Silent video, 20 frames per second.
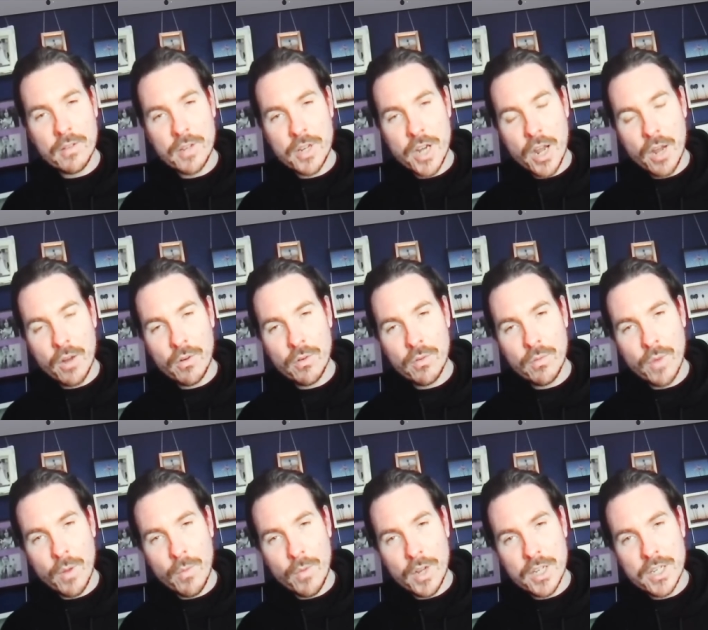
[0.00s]
you know
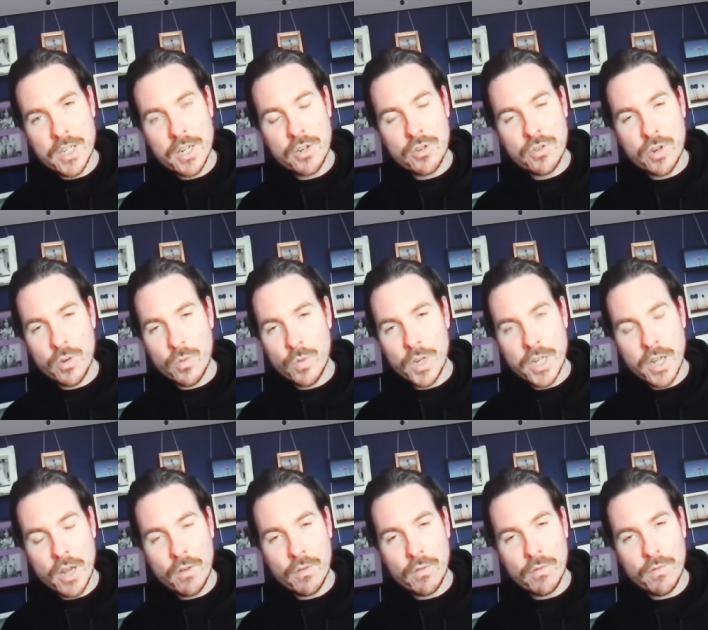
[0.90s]
when we're children, we
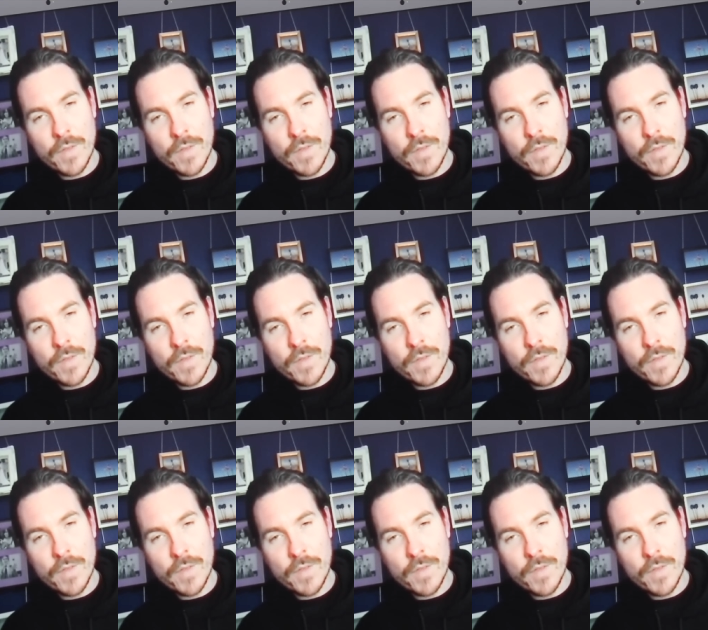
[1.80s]
don't